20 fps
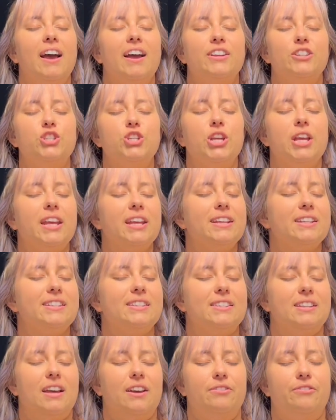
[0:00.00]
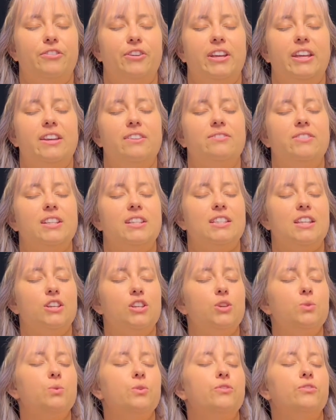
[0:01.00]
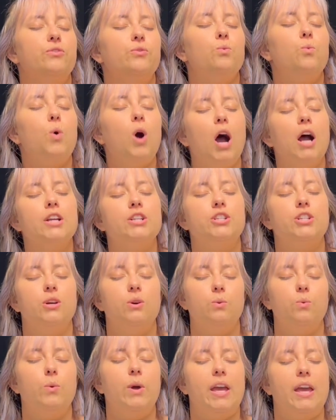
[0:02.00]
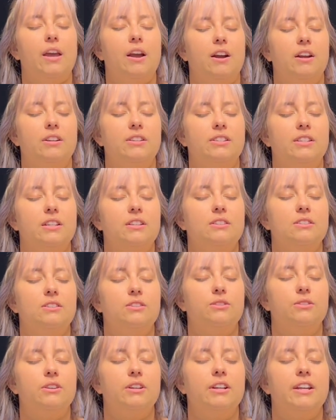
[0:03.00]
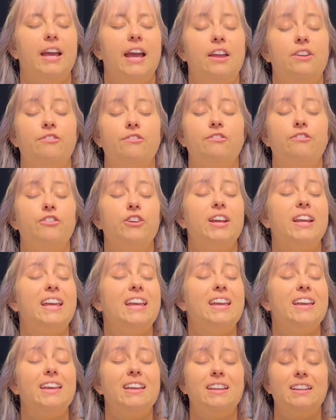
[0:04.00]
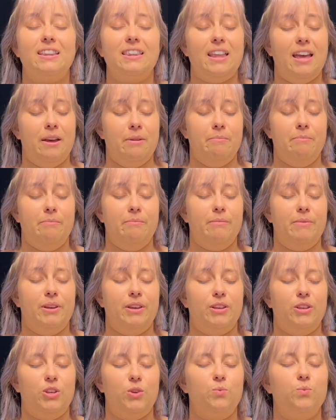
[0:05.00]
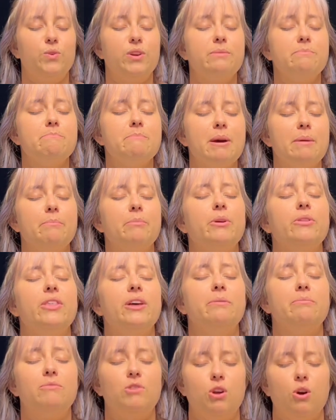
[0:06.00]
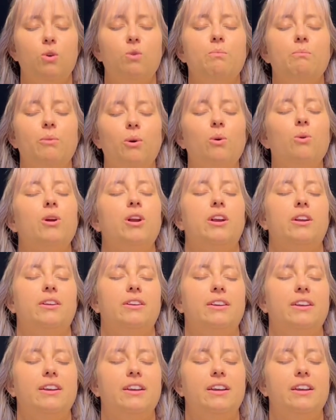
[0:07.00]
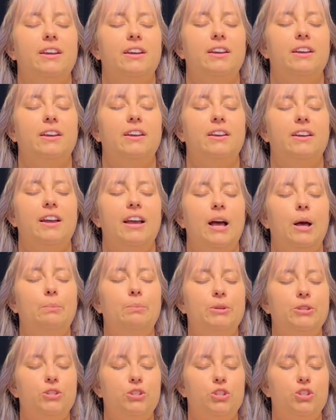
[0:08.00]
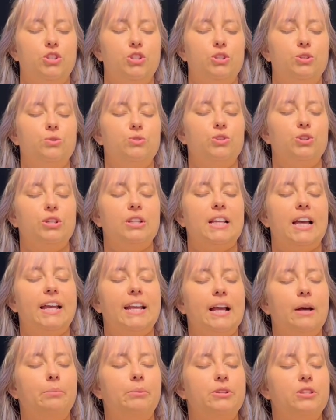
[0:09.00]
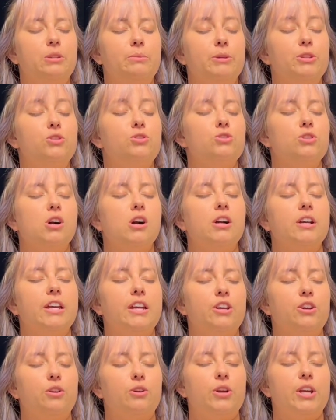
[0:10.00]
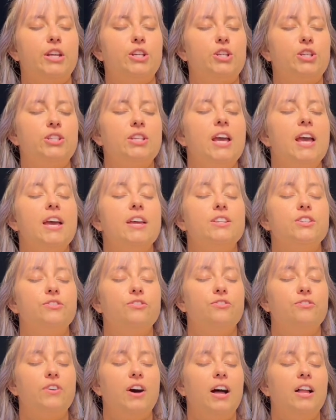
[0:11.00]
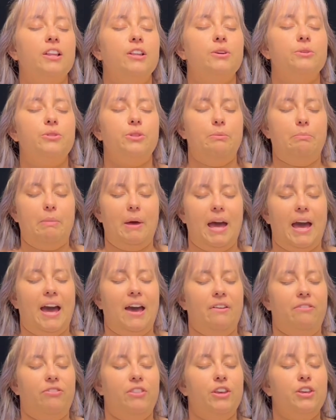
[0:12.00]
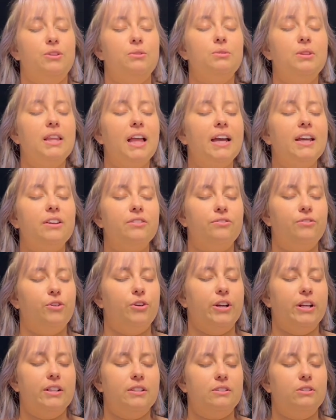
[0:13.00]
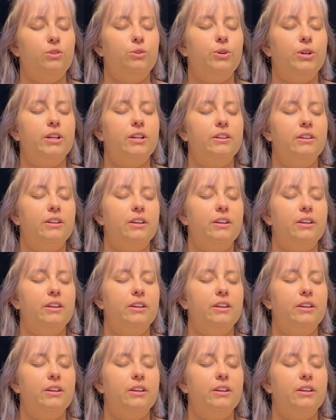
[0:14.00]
chance of forgiveness, that you will wash away our sins, Lord, and forget them. Remember them no more. Help us to choose your light. Help us to be strong and courageous, to follow the path that you light for us, Lord.